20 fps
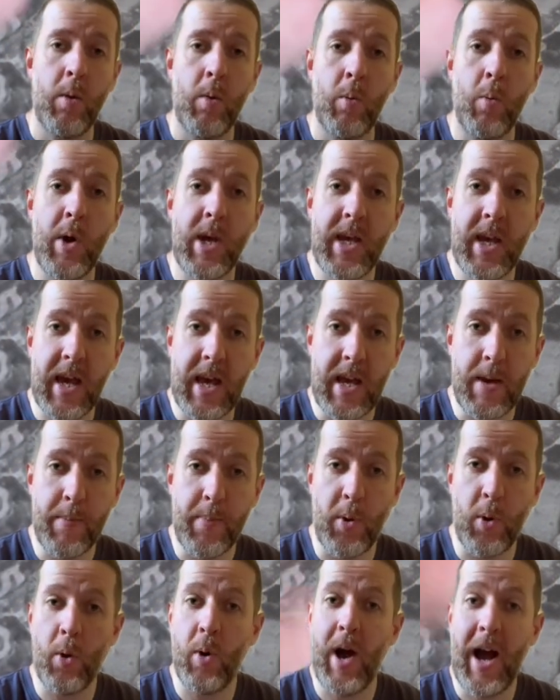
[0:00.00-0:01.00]
we keep,
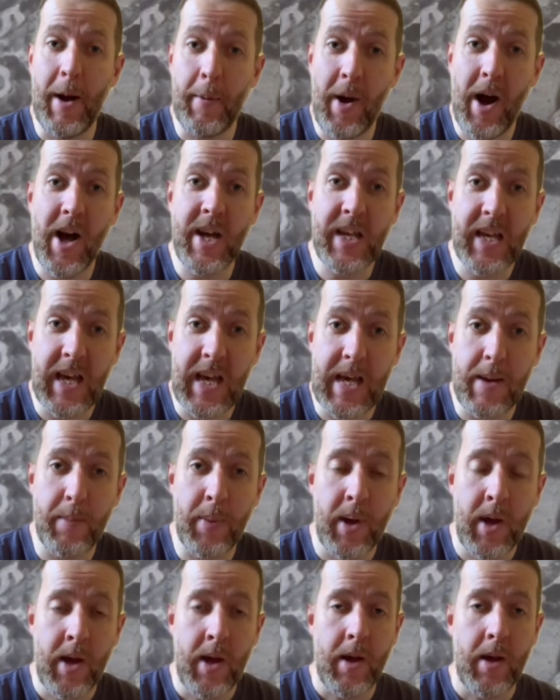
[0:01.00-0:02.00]
or how I keep
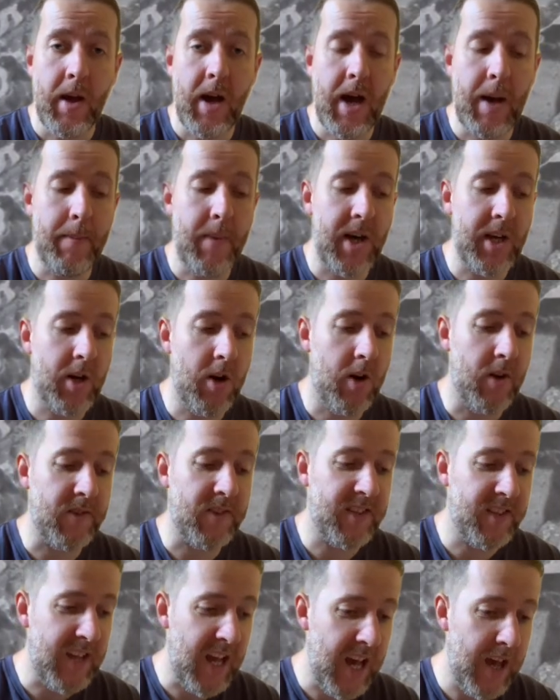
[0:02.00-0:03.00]
my cards
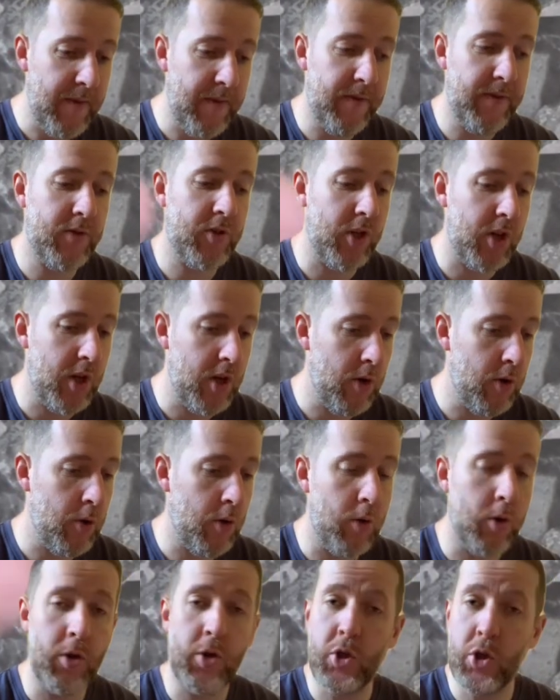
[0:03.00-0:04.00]
safe,
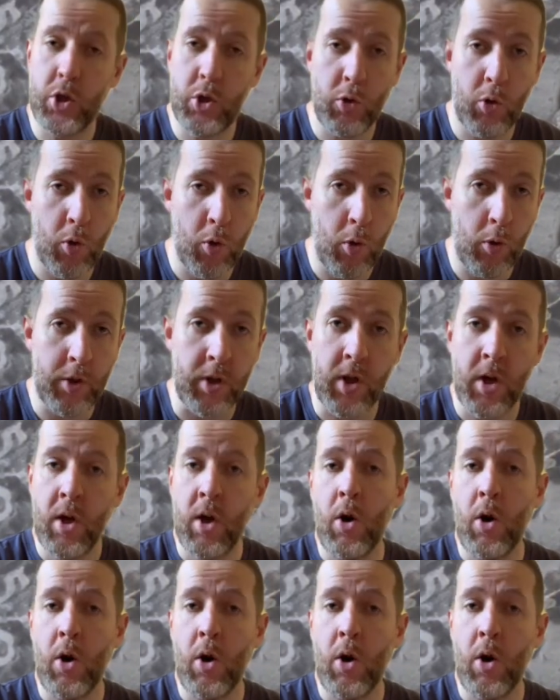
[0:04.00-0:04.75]
secure, stored,